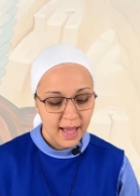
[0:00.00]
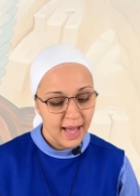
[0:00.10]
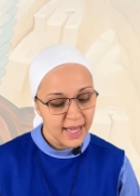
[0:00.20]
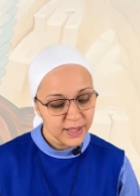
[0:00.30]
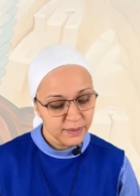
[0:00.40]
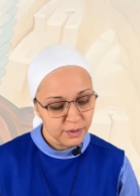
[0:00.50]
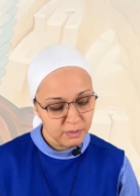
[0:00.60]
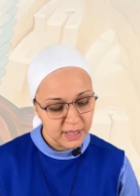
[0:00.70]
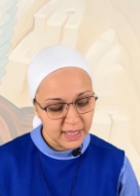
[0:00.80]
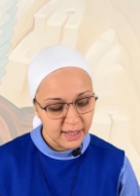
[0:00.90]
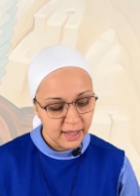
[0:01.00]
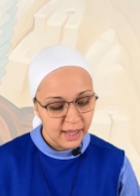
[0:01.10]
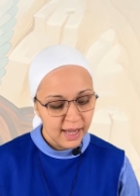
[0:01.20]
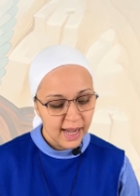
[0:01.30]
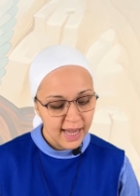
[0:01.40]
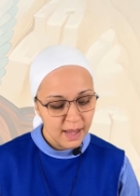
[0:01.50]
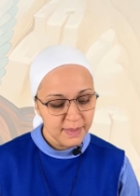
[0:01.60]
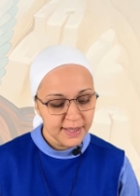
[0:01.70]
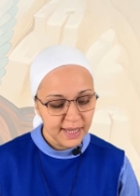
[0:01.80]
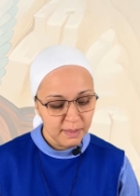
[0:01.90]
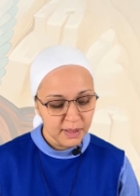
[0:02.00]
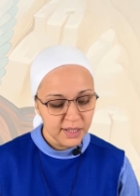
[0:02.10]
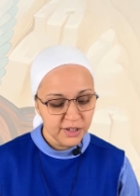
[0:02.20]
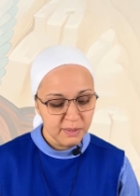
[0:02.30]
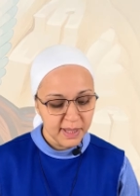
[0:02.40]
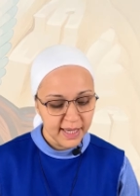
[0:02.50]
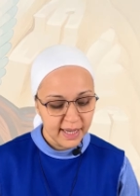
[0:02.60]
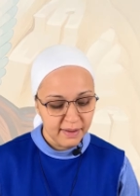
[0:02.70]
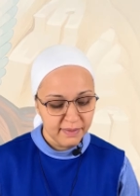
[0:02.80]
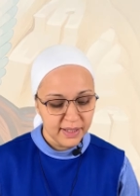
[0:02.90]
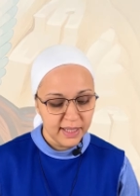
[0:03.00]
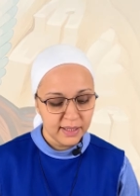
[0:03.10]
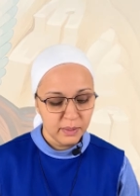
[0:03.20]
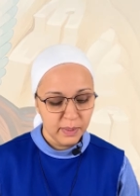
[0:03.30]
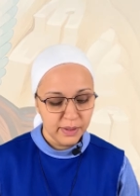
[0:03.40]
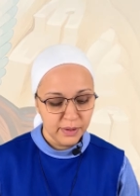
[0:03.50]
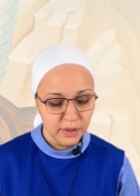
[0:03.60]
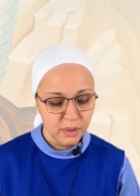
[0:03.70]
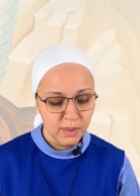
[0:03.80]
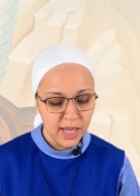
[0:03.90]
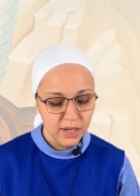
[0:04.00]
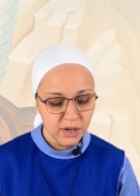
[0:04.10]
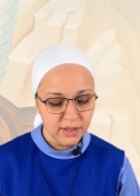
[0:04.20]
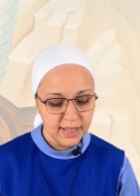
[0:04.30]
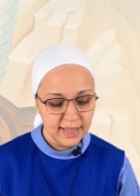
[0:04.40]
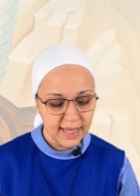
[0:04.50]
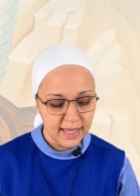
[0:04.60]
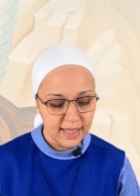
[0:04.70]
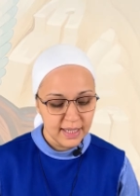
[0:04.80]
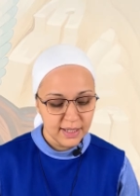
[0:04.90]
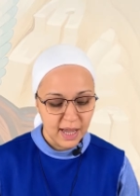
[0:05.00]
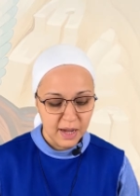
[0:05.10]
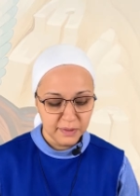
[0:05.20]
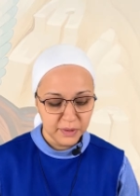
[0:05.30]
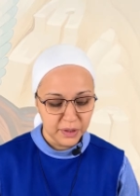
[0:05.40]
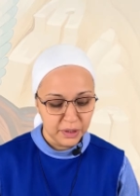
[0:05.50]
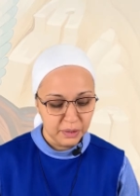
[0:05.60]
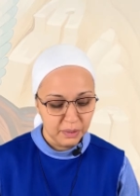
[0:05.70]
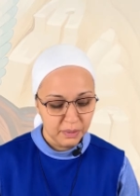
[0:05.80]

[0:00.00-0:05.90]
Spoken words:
"As for me, I am establishing my covenant with you and your descendants after you,